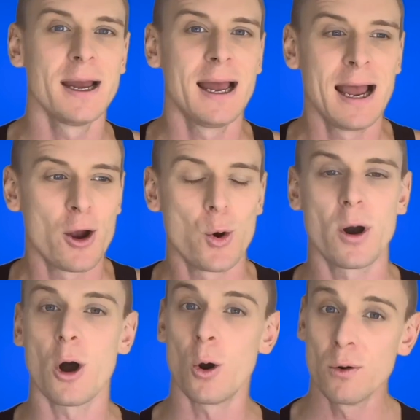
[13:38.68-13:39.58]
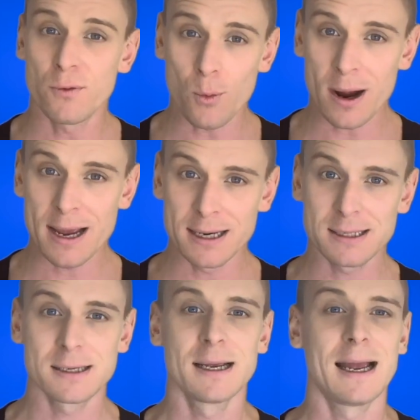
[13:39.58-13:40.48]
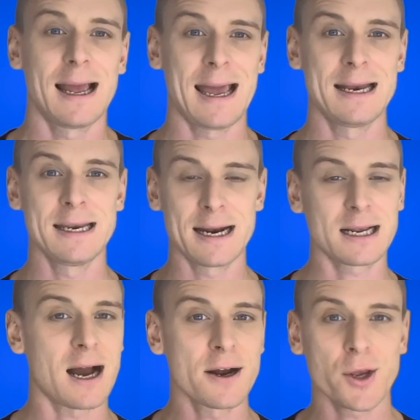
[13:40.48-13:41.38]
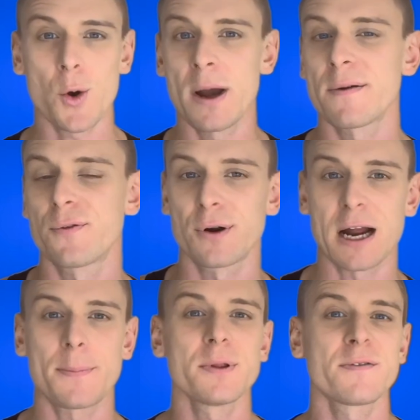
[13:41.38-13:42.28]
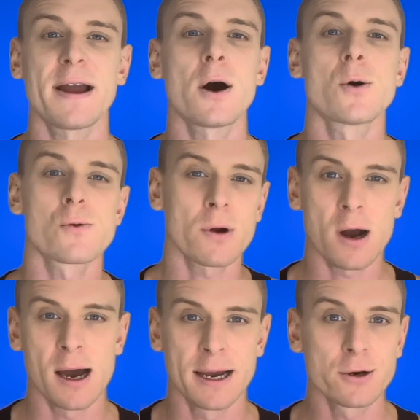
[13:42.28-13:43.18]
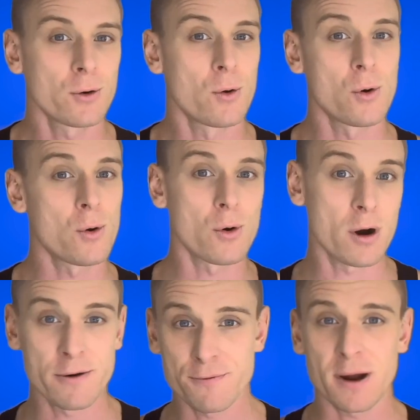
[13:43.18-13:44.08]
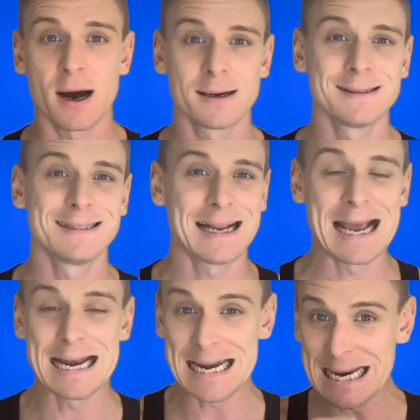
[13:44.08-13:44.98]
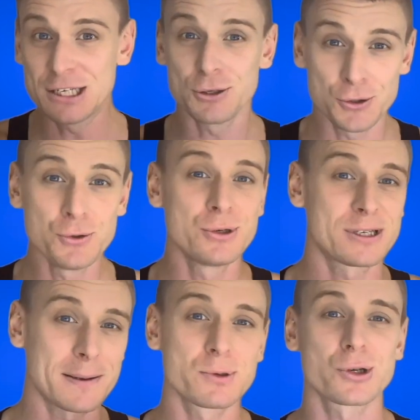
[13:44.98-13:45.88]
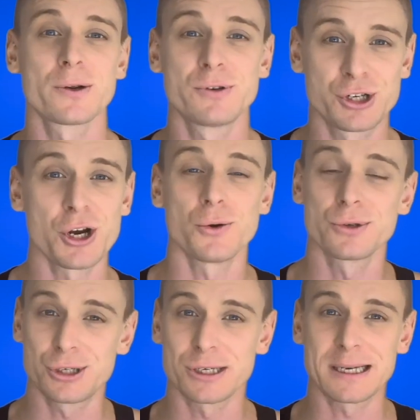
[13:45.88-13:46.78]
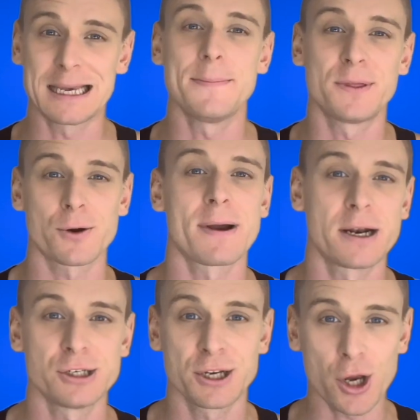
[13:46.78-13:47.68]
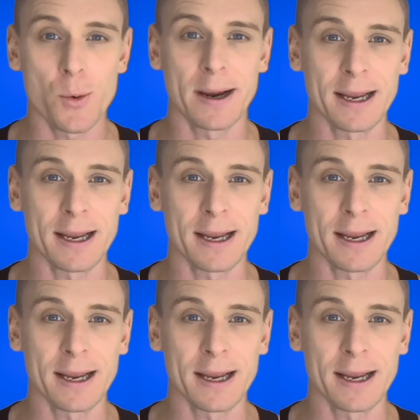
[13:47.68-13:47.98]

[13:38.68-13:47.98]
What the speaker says: who are overweight and yet can't go out for a couple of hour ride or a run and need to use some sort of gels just to keep their energy going.